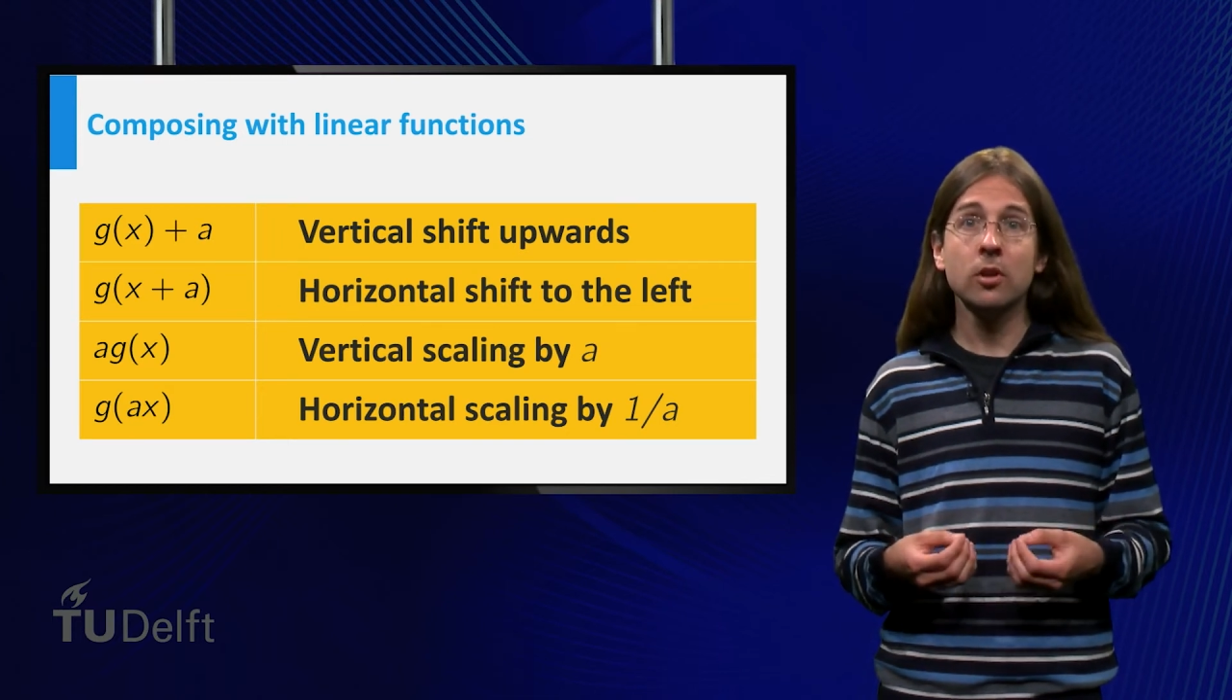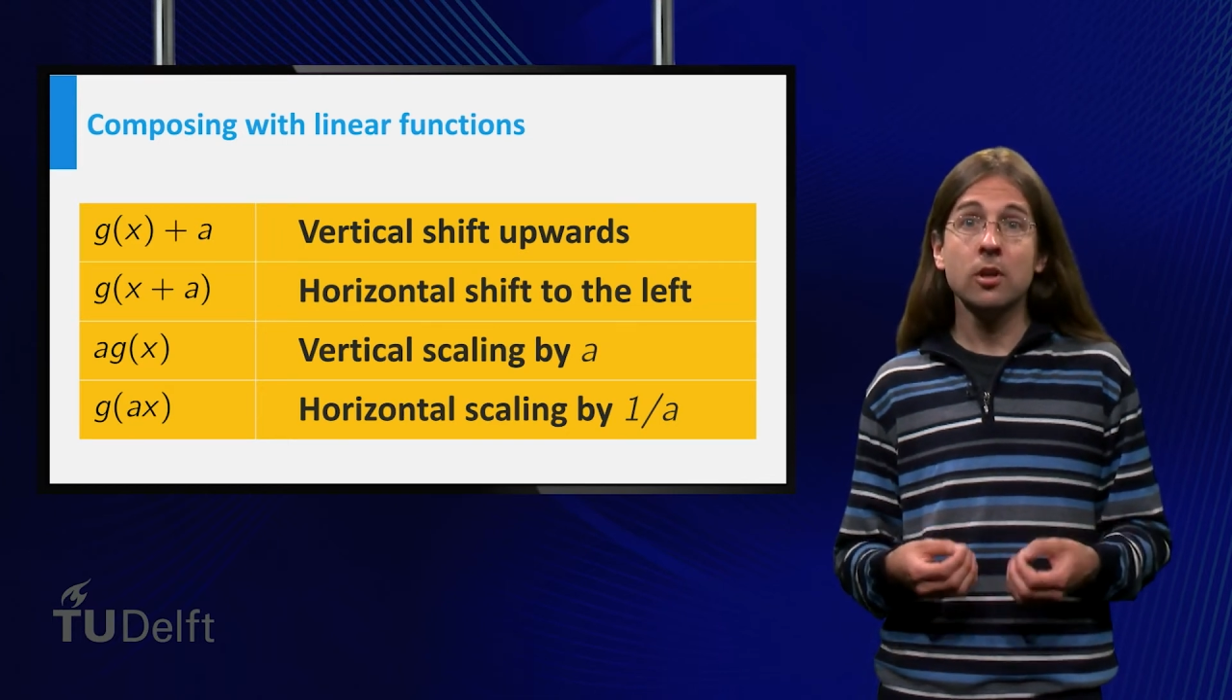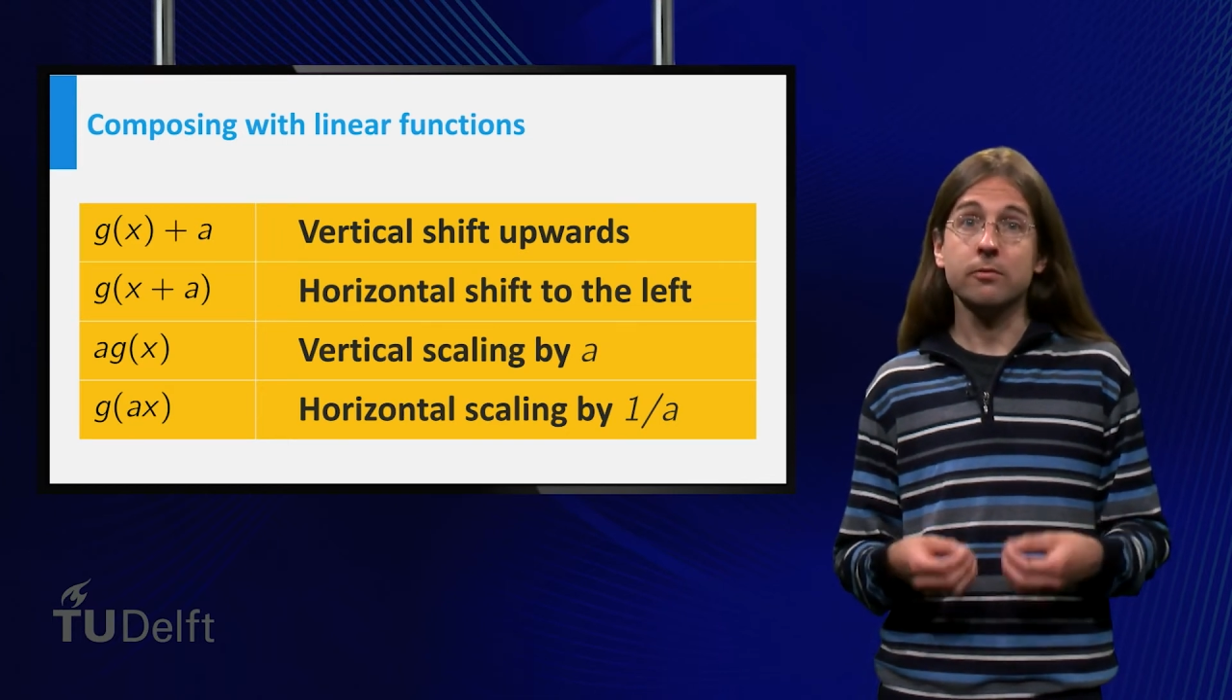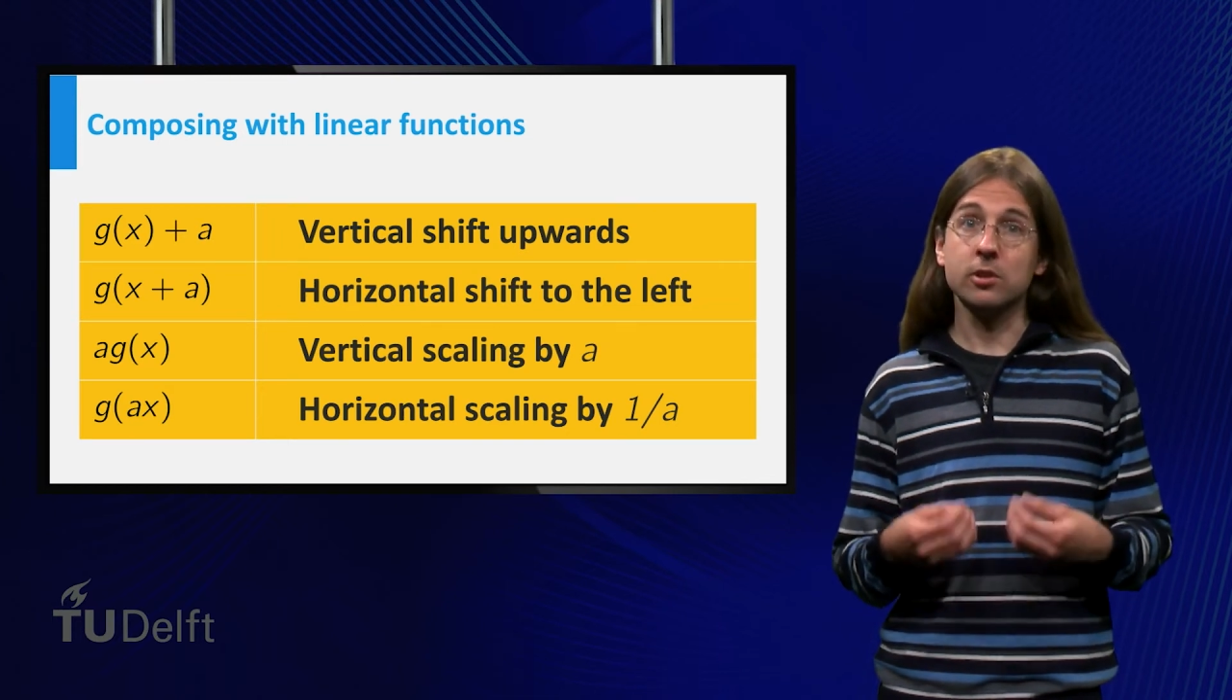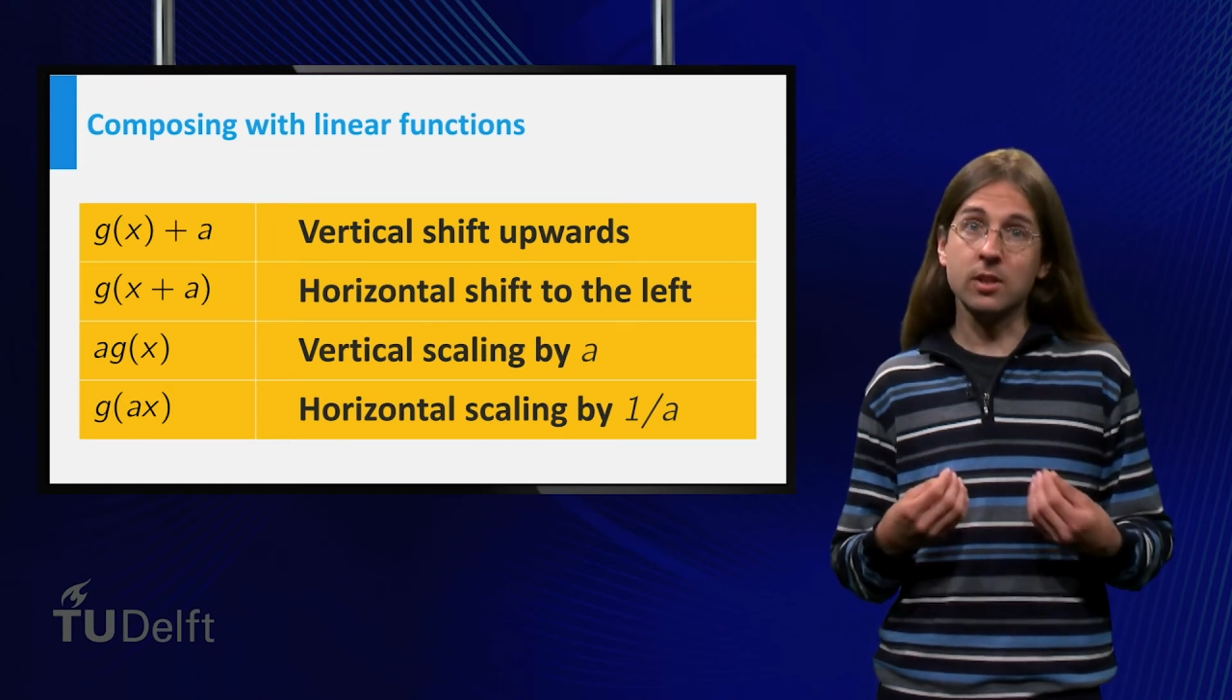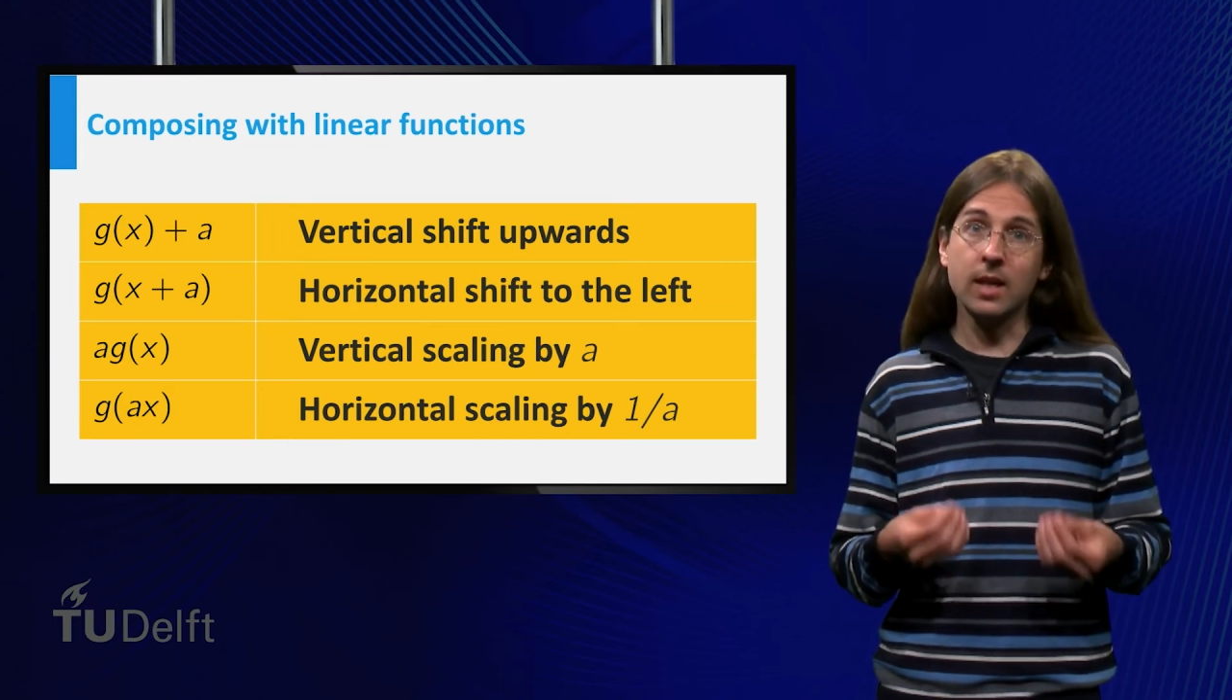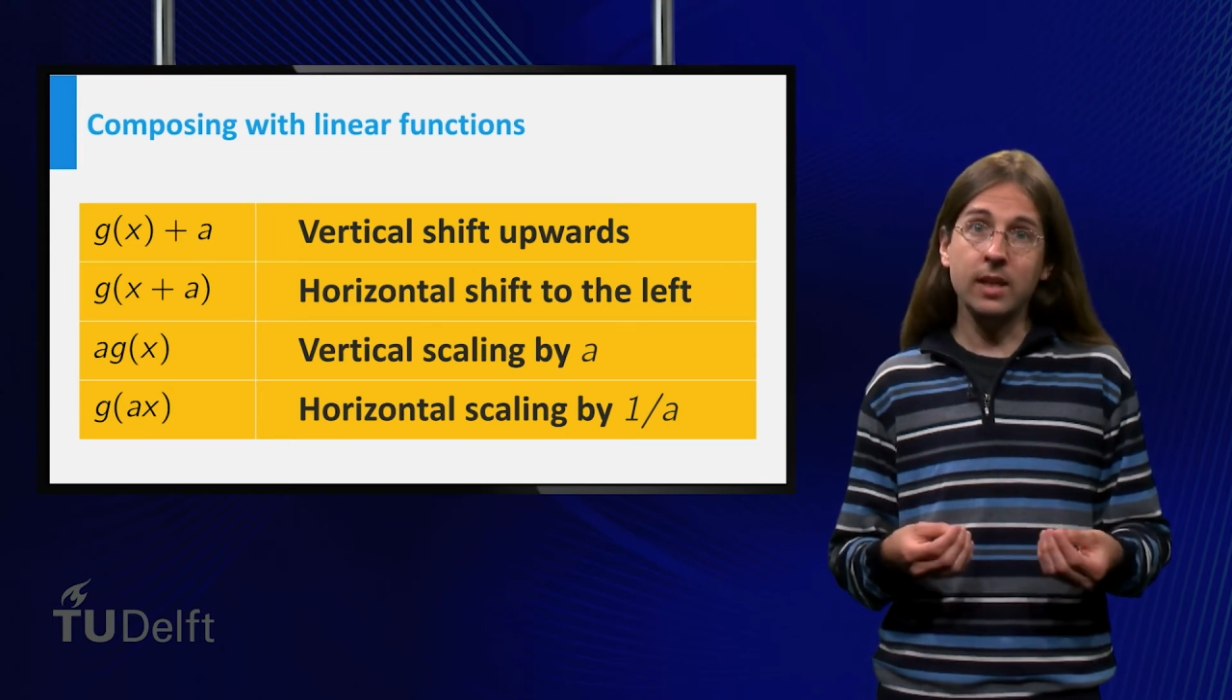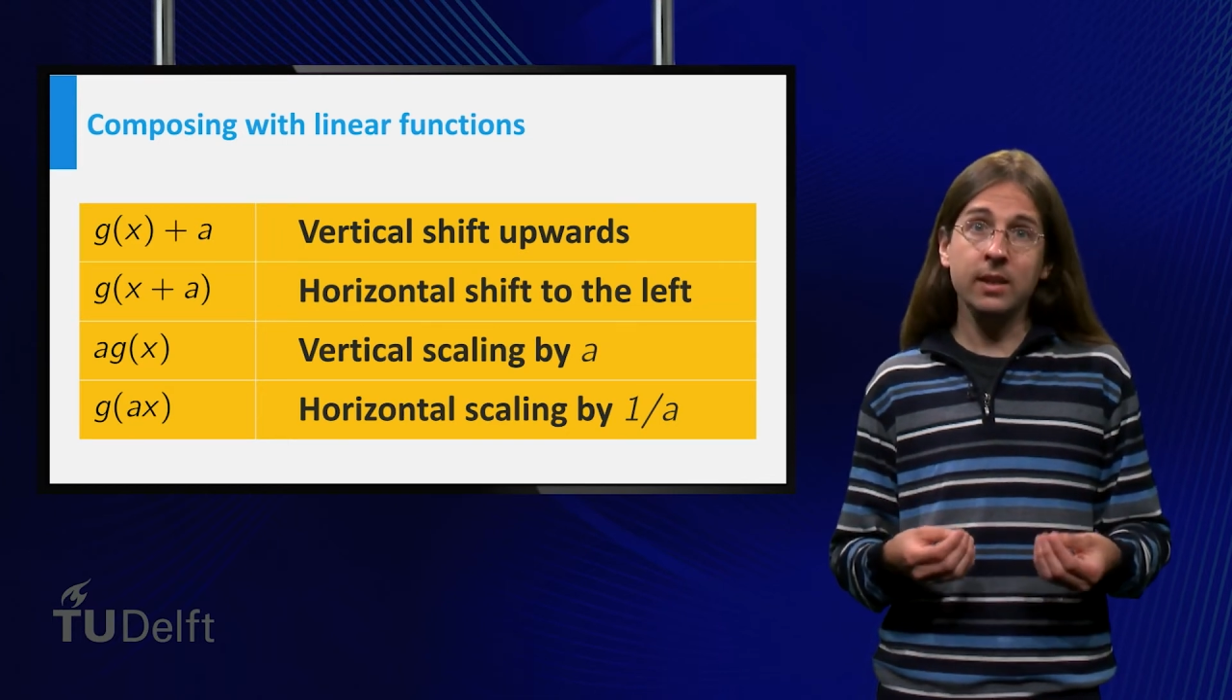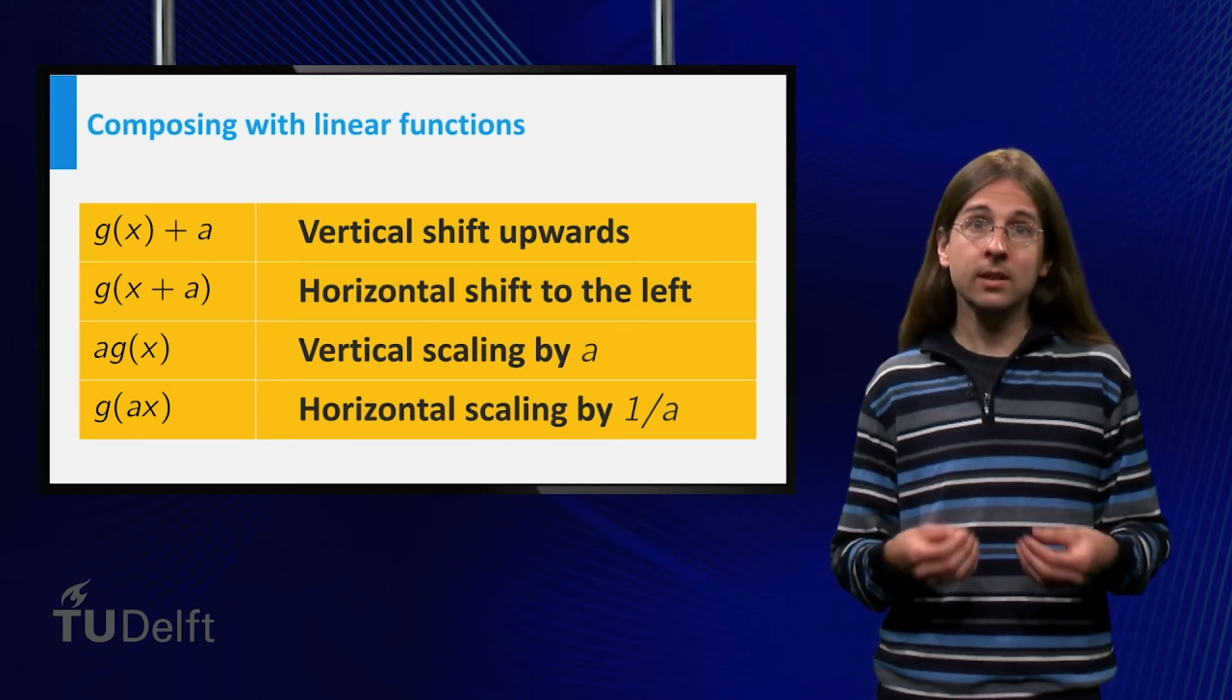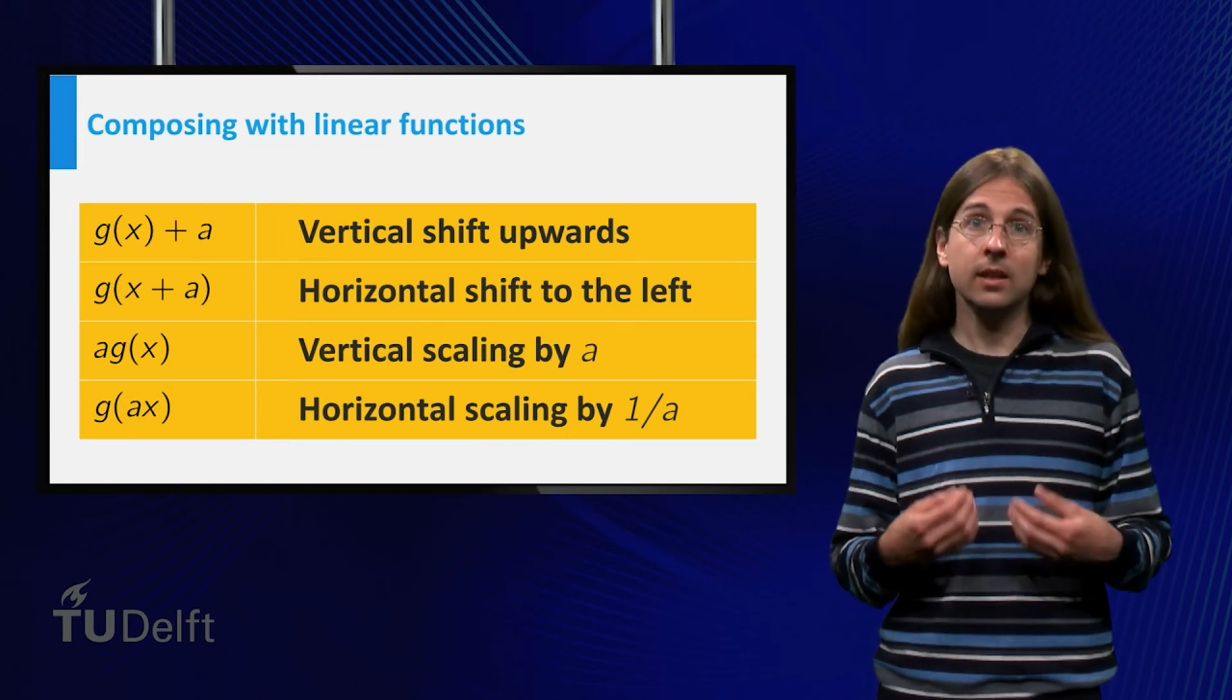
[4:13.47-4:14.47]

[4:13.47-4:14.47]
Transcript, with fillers: for scaling